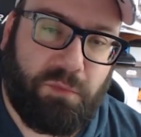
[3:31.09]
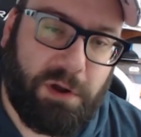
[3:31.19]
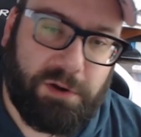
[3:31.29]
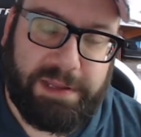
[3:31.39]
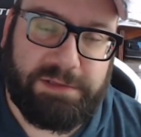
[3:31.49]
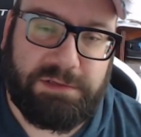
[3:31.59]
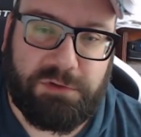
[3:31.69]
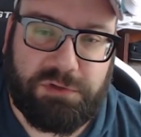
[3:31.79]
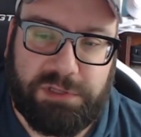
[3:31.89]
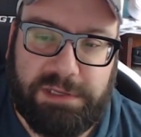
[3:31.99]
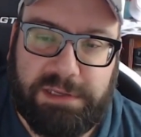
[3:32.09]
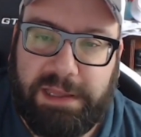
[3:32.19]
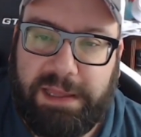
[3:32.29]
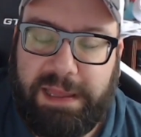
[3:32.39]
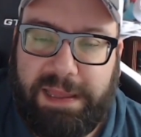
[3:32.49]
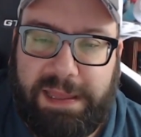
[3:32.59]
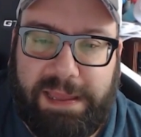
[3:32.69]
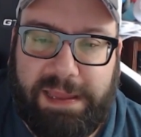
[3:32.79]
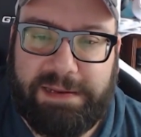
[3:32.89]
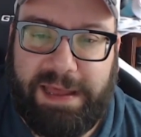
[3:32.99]
water gets usually,
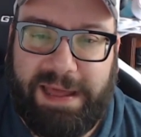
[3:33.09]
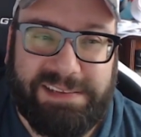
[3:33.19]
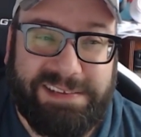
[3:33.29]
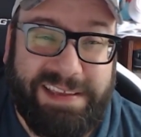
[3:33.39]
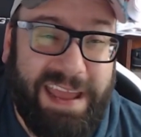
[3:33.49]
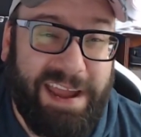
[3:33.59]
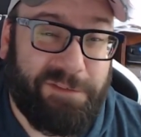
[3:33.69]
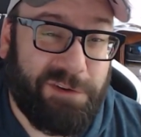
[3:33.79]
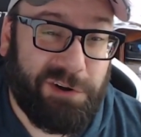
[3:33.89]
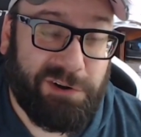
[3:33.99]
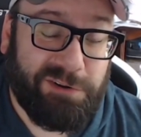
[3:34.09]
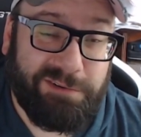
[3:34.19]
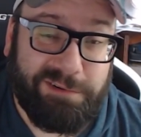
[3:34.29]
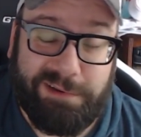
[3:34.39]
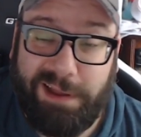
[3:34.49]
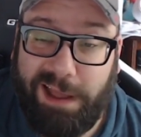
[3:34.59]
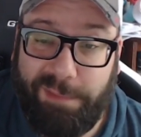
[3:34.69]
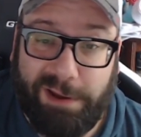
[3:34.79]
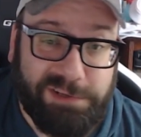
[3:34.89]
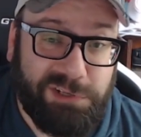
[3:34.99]
and honestly, after
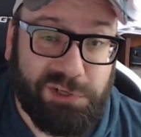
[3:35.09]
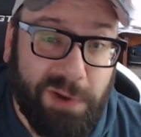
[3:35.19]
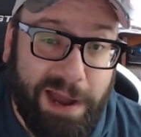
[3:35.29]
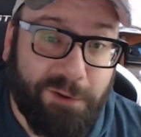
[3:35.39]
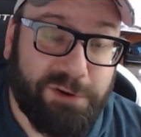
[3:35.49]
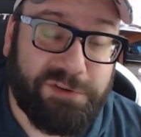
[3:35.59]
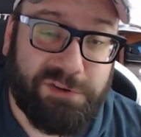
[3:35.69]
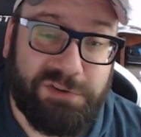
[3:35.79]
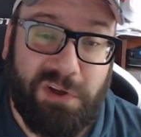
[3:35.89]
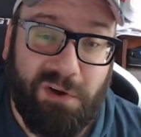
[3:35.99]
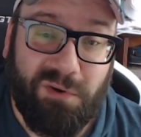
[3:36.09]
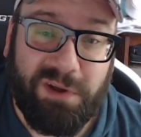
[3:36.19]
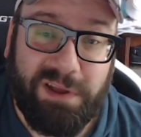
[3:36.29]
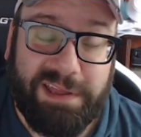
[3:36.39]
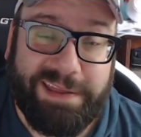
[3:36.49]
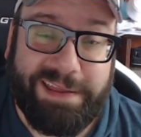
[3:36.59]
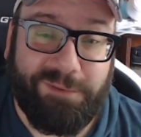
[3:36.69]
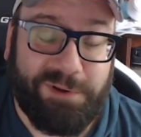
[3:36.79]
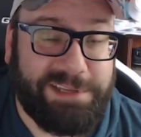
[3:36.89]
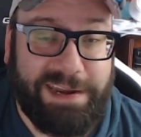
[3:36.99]
about 2 hours or so, it
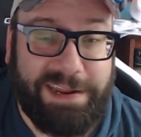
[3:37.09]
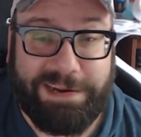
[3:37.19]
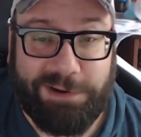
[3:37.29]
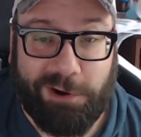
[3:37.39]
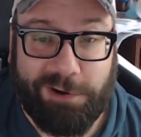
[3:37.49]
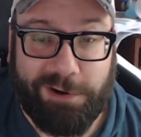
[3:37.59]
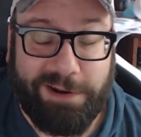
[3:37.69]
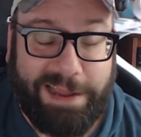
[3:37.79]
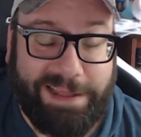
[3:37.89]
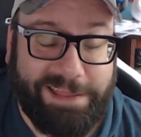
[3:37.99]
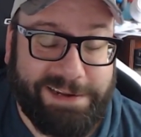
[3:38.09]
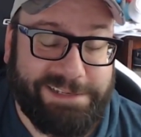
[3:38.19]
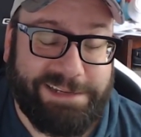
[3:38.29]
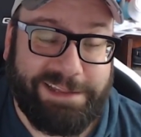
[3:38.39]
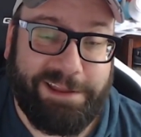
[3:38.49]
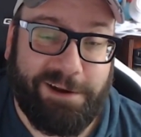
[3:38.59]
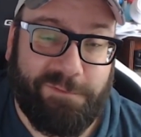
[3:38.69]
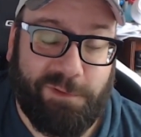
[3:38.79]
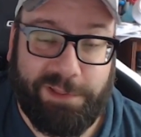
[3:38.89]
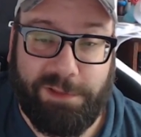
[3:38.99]
wasn't getting any darker. I let it sit in there
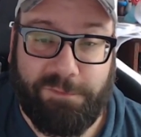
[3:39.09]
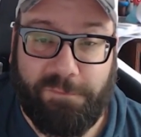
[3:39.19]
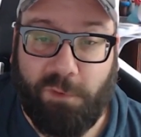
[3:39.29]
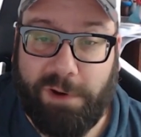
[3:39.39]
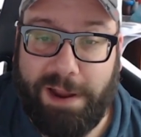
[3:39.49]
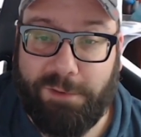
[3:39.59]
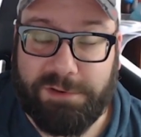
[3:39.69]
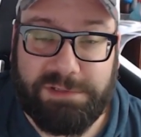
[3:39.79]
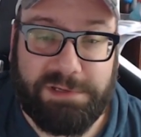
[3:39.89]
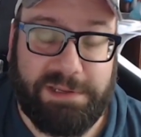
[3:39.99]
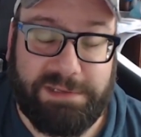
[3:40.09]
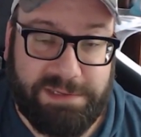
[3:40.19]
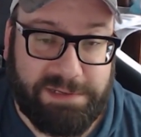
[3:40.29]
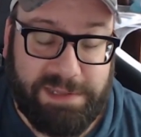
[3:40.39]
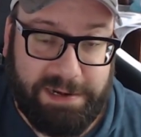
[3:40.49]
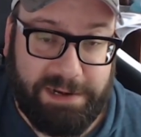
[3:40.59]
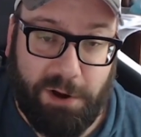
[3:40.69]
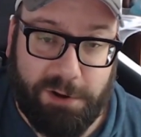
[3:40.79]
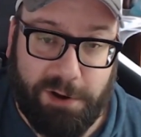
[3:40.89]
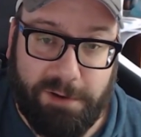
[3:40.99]
for a little over 4 hours. It didn't get any
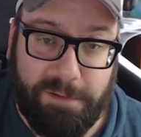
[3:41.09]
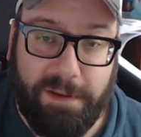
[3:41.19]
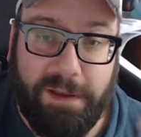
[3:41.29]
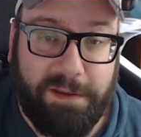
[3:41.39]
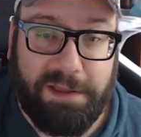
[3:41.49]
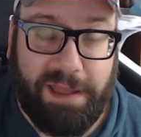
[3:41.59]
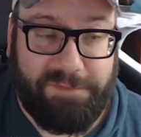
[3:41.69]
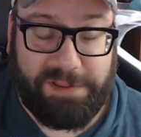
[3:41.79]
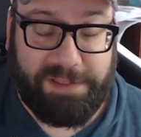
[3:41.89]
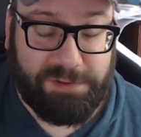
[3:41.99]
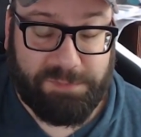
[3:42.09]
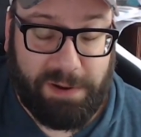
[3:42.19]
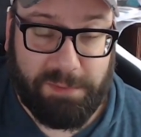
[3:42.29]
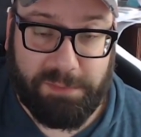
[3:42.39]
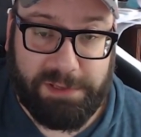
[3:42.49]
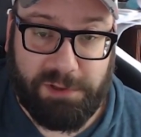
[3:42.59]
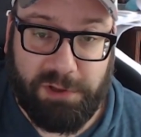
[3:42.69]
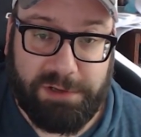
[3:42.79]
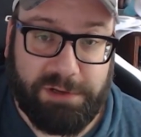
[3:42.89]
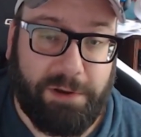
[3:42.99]
darker. I figured that was probably
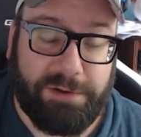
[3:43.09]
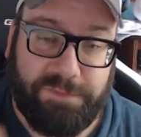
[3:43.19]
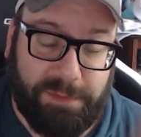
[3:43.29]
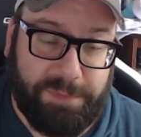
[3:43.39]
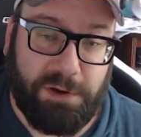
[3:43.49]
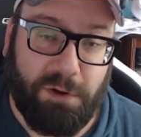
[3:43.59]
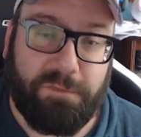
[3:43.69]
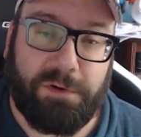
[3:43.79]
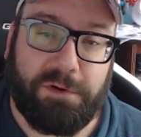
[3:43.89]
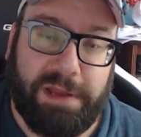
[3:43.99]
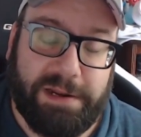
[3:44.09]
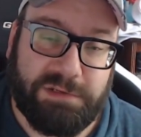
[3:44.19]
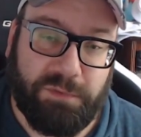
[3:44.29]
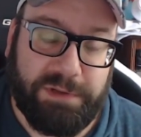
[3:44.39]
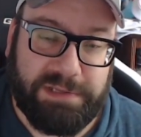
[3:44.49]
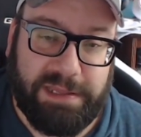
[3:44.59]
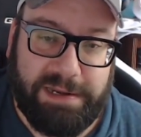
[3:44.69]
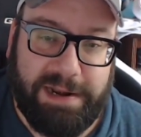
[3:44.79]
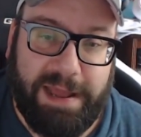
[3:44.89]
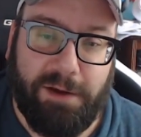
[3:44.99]
good. I was flipping it over, kind of squeezing it
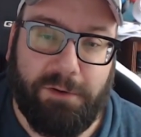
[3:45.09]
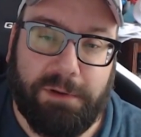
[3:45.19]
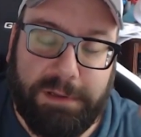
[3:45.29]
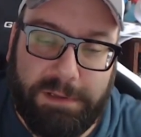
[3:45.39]
in and out,